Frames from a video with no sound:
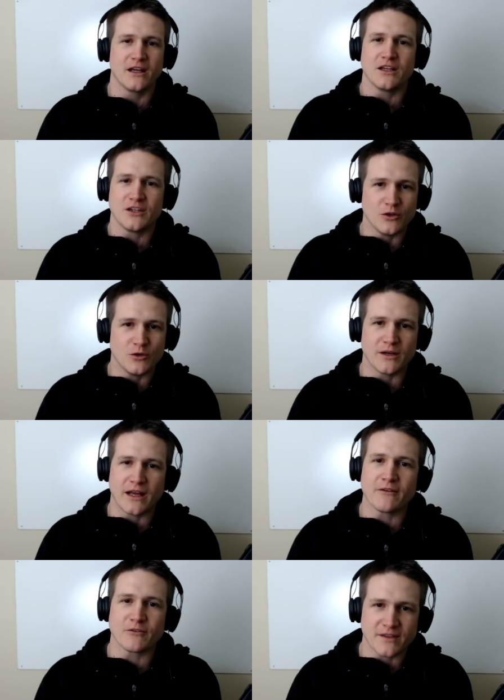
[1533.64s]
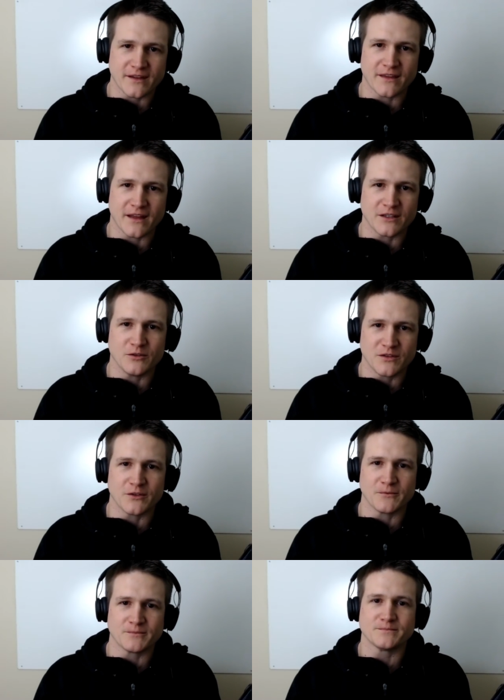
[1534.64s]
you and everything that you
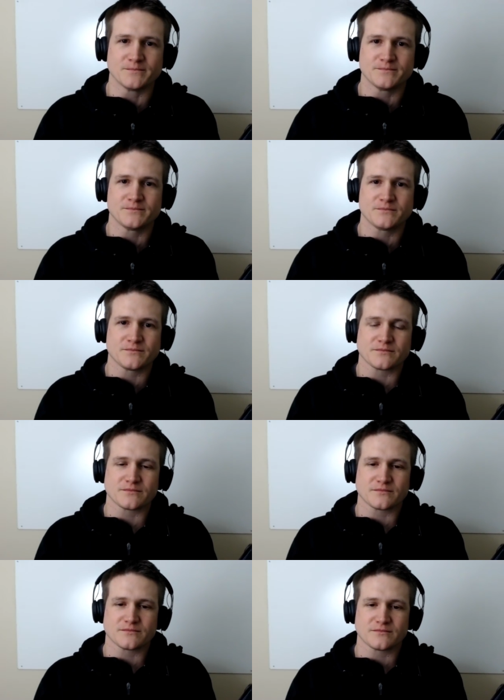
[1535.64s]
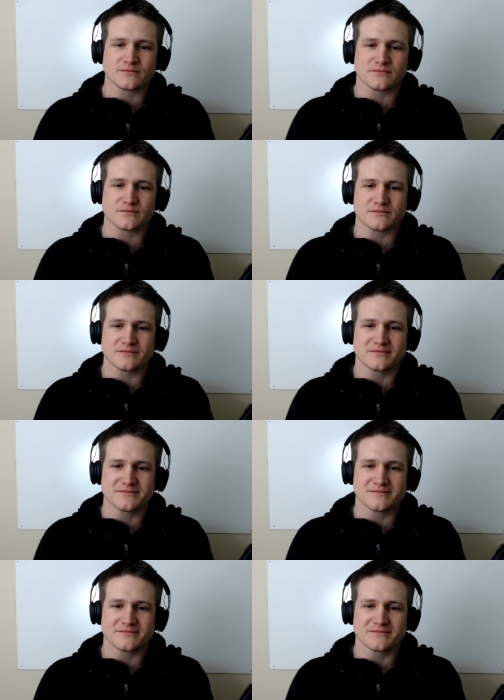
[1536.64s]
do. You're so